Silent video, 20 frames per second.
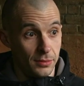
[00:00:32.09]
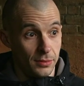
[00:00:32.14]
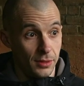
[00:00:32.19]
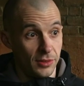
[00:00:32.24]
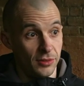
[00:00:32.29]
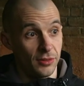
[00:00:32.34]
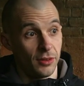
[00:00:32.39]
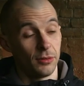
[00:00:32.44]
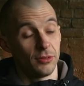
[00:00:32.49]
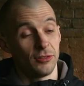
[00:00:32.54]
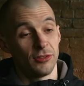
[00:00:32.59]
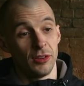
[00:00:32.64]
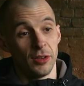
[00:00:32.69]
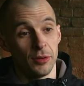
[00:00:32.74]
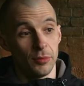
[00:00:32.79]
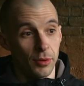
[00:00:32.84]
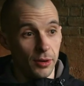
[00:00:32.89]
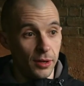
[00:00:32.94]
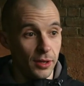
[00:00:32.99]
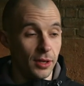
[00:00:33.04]
There's no
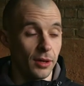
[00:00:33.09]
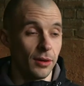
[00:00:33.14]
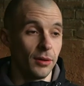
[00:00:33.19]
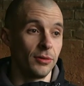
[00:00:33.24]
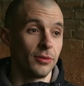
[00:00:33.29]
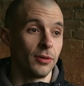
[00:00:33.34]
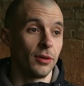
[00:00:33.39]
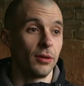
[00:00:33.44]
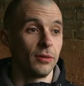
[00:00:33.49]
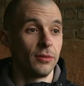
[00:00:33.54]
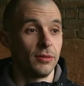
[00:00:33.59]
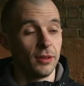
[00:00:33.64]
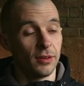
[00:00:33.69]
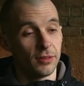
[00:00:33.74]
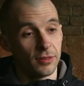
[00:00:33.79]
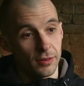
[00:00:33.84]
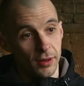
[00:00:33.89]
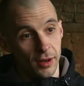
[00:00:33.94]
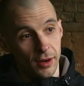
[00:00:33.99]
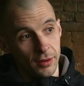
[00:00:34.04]
scene where he goes, oh,
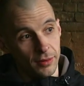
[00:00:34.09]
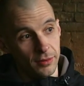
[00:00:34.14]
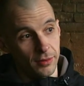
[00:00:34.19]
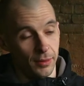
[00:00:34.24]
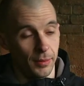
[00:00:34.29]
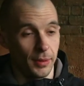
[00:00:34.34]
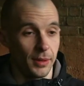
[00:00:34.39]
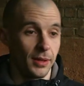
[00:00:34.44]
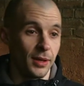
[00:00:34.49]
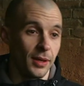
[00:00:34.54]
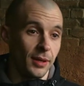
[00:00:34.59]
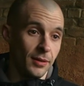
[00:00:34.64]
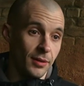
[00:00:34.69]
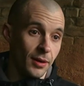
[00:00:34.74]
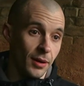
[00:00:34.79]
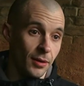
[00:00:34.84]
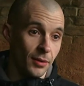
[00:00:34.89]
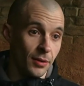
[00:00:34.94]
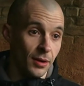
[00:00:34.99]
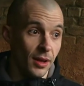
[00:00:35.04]
this Darren, that
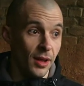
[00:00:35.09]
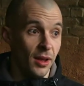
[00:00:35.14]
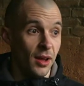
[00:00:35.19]
Darren.